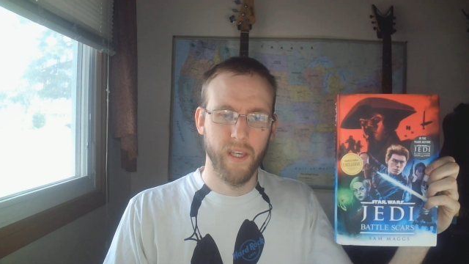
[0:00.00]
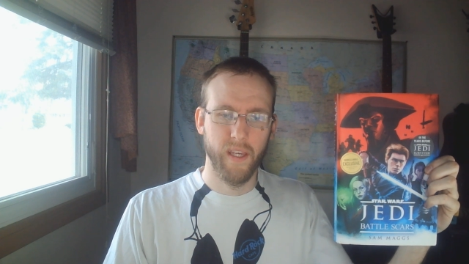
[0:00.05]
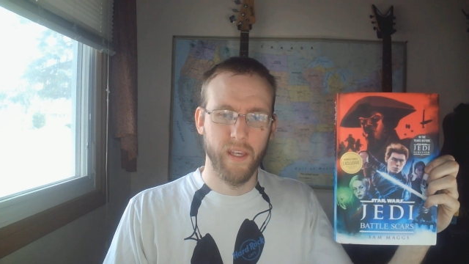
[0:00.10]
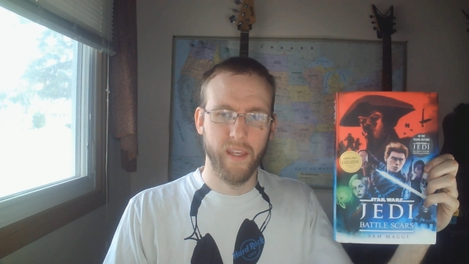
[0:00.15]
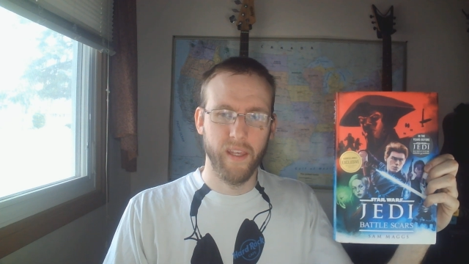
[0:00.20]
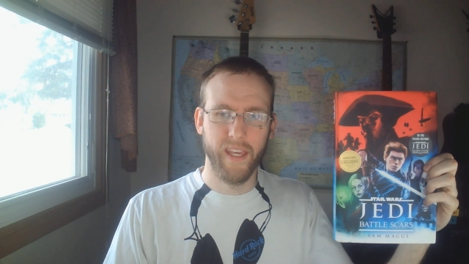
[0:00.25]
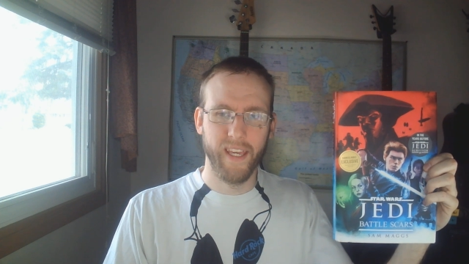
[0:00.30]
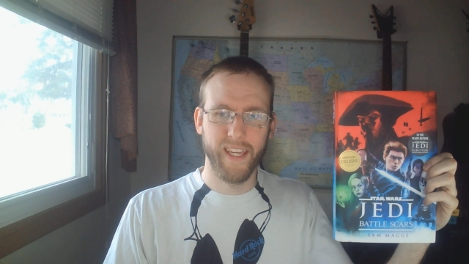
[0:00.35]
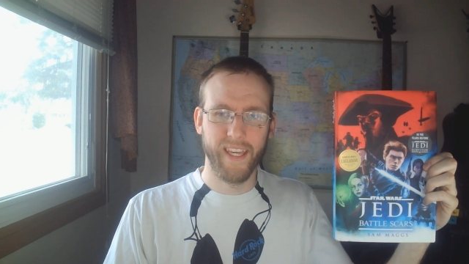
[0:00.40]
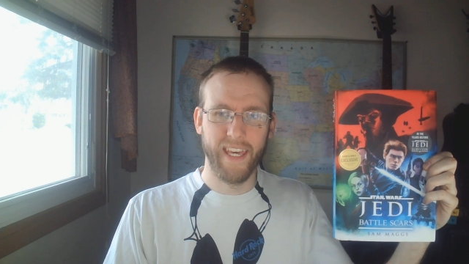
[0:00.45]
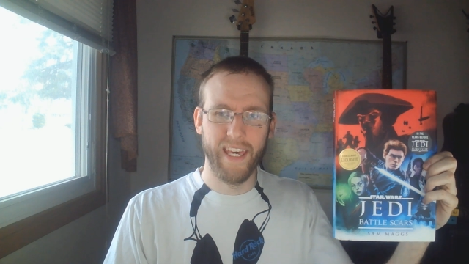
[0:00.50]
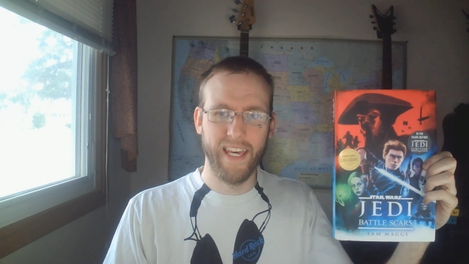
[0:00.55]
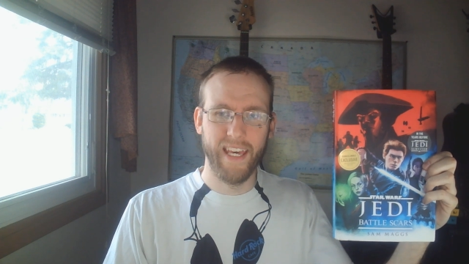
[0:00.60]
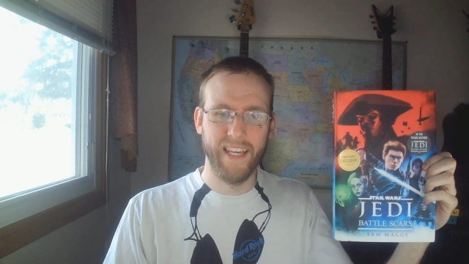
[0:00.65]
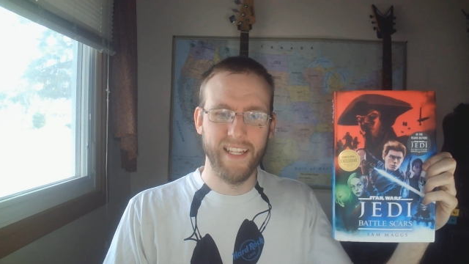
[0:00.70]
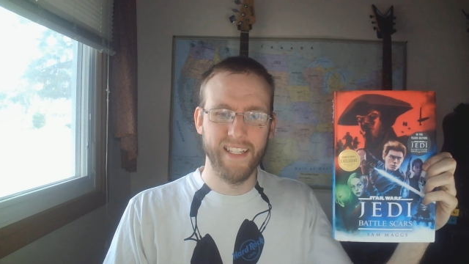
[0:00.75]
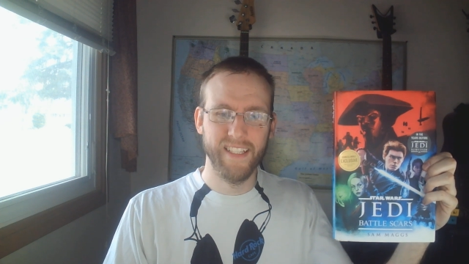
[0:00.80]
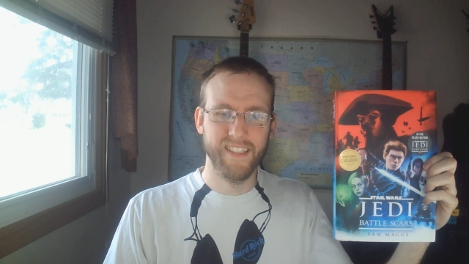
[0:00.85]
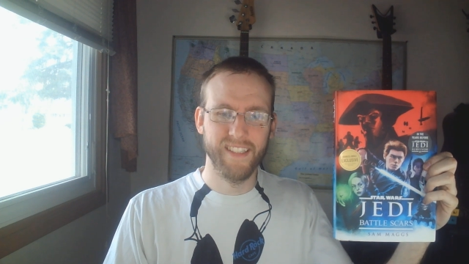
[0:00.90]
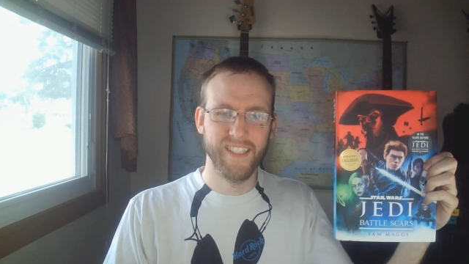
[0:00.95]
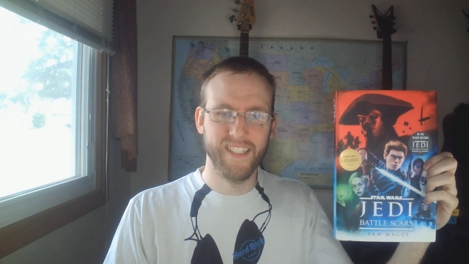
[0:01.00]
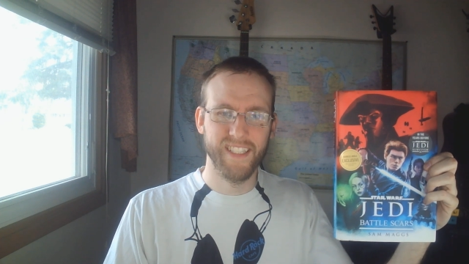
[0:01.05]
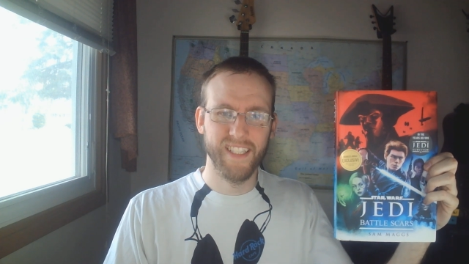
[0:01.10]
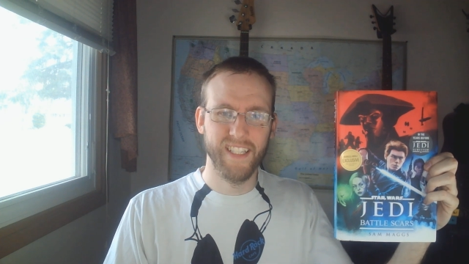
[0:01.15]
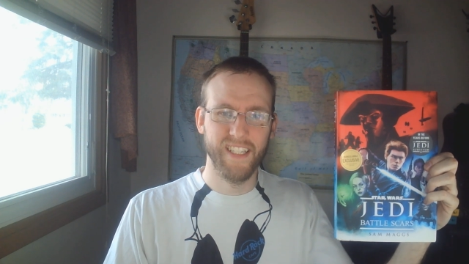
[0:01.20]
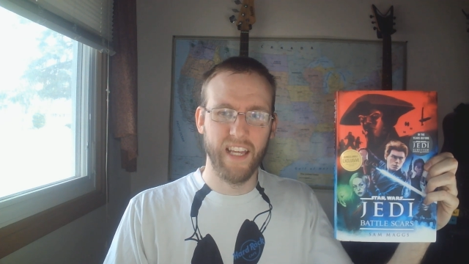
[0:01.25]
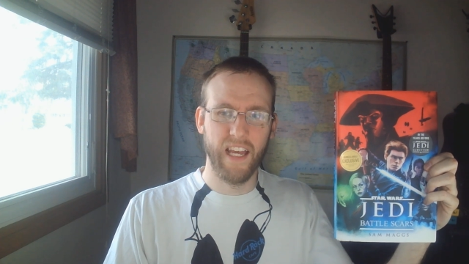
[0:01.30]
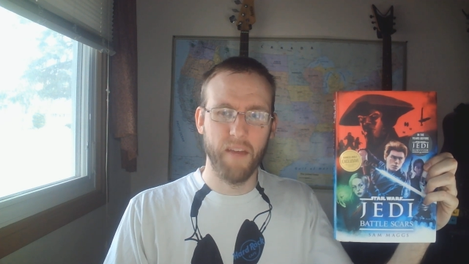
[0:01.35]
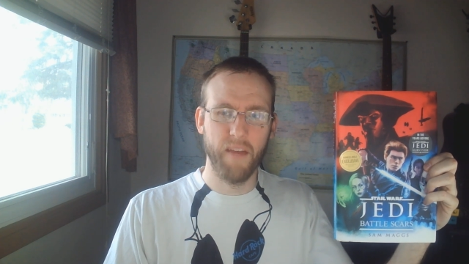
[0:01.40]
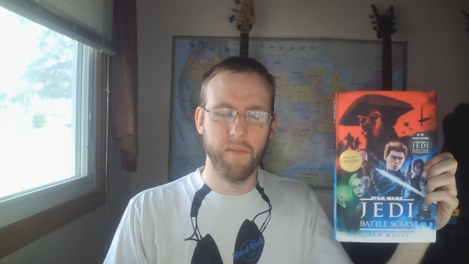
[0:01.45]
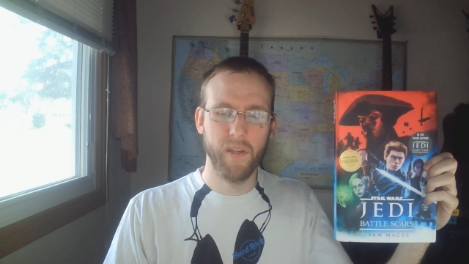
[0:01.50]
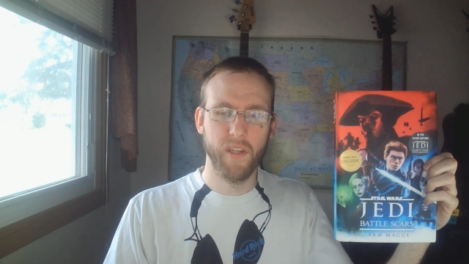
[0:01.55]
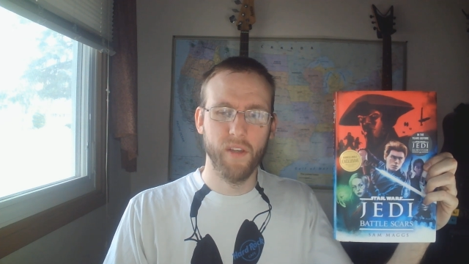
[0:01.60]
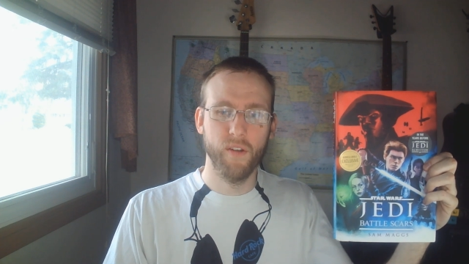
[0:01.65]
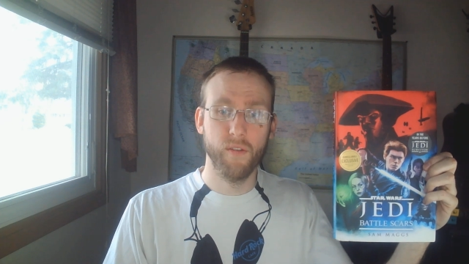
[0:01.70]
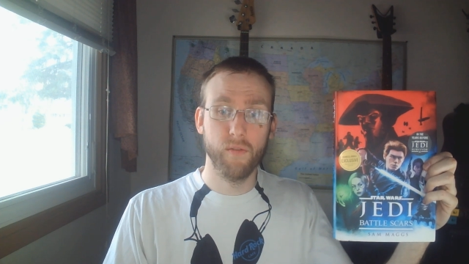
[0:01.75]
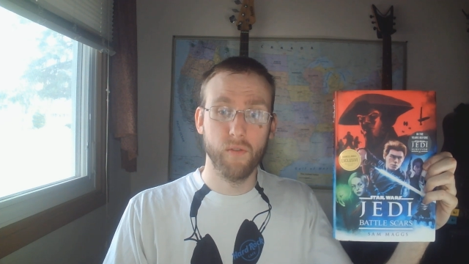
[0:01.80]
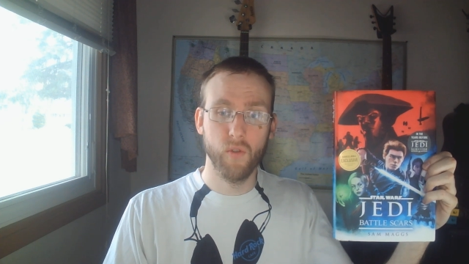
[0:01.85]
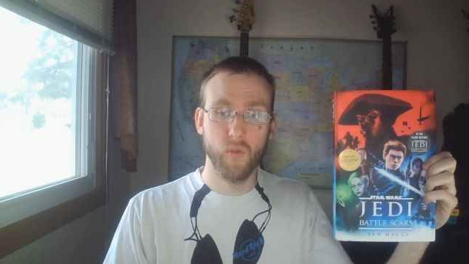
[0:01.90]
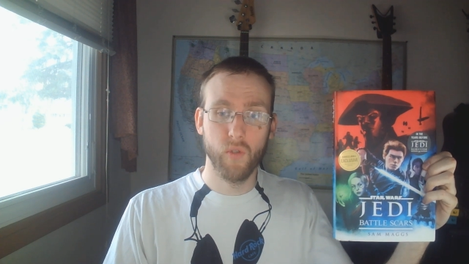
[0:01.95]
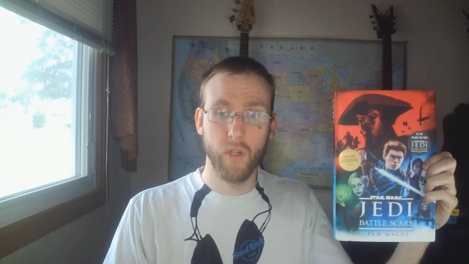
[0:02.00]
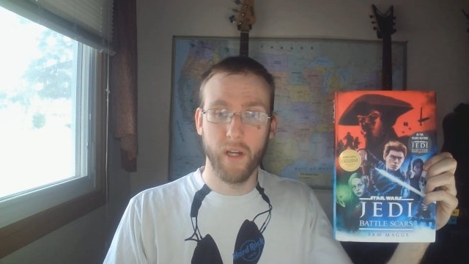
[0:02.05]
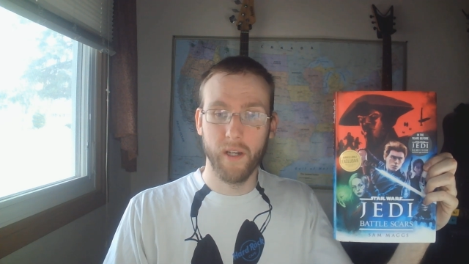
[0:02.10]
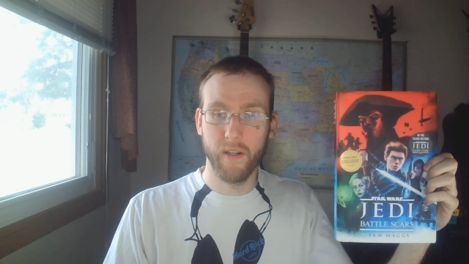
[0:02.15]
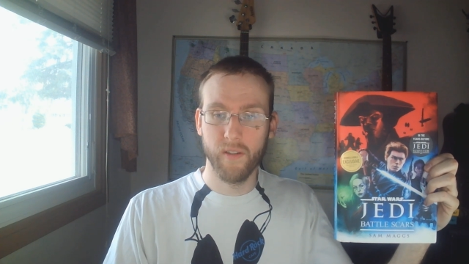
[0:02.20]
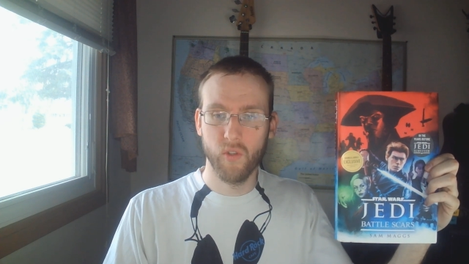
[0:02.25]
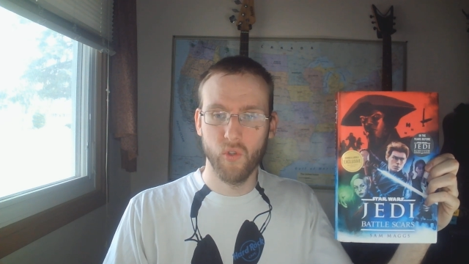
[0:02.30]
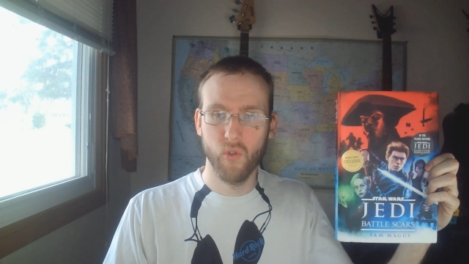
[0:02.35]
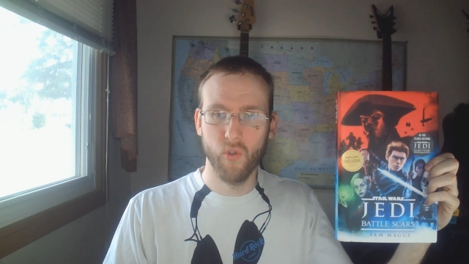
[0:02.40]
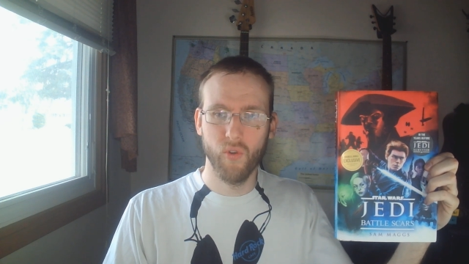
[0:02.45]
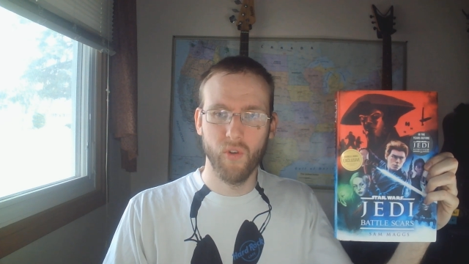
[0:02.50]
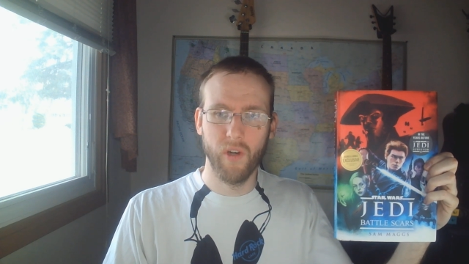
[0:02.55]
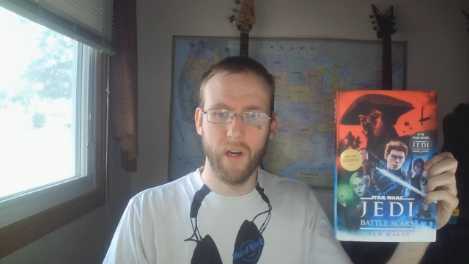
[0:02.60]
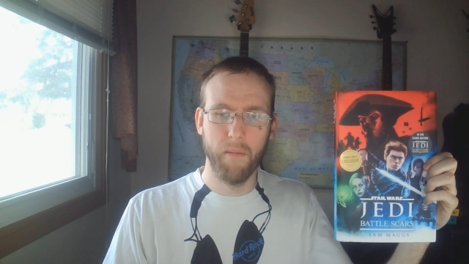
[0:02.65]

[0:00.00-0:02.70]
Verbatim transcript: Hey guys, I'm here to talk to you